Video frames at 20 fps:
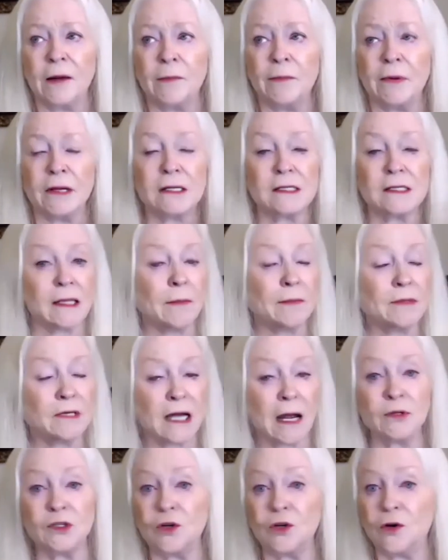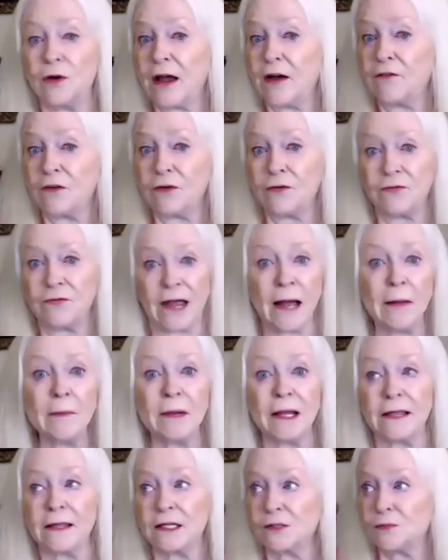But sometimes you have a
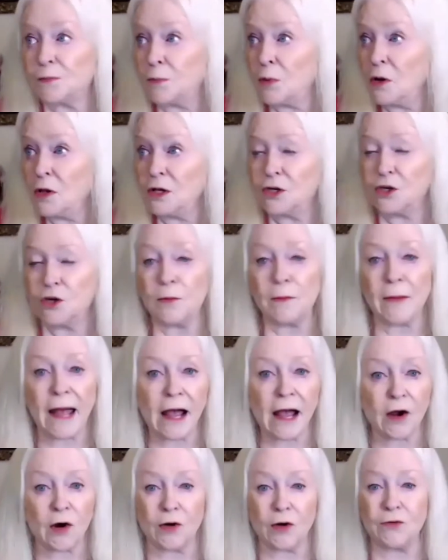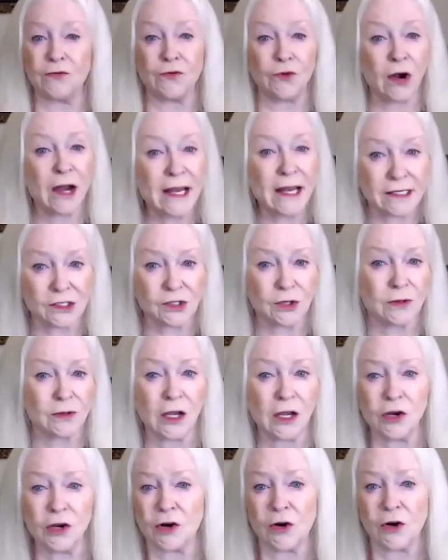family that's pulling you back or friends who
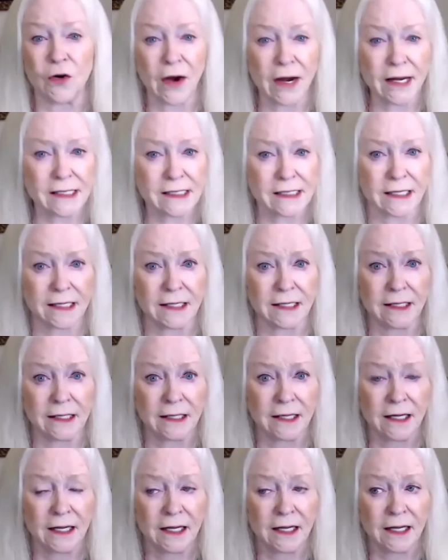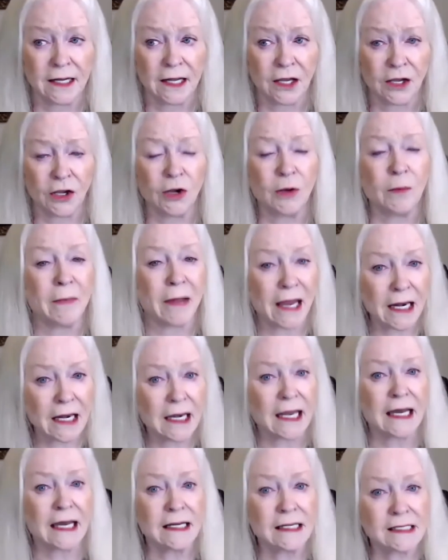think you're crazy. You may
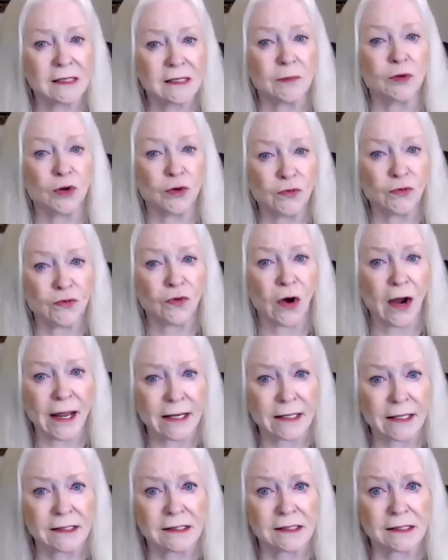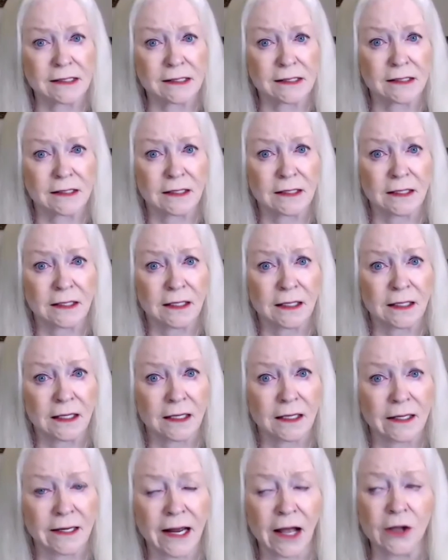need some new friends.
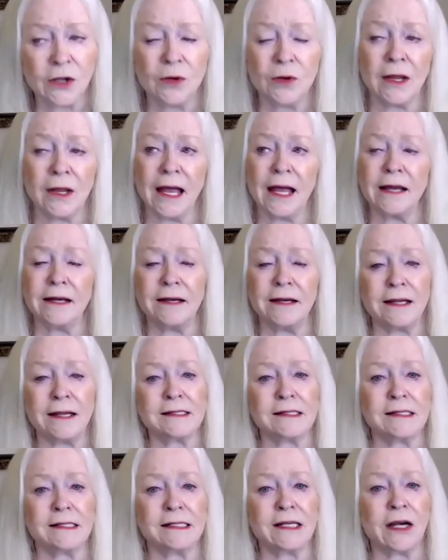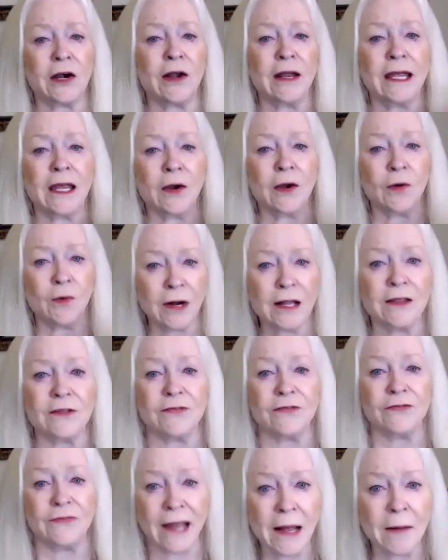Now, you can't necessarily get rid of
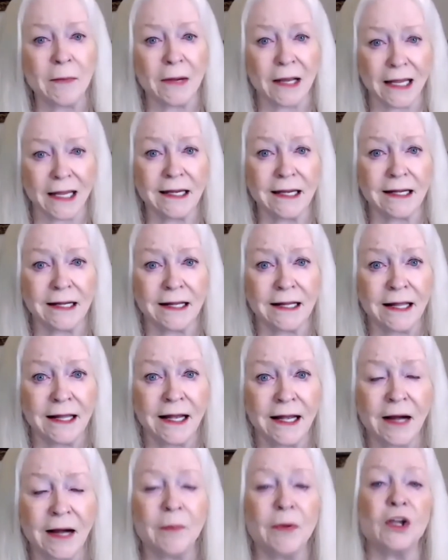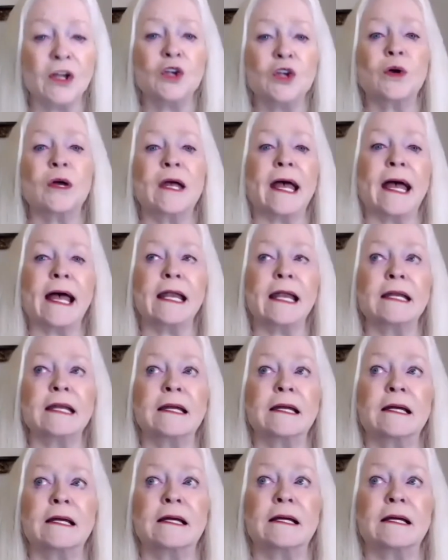the family, but you can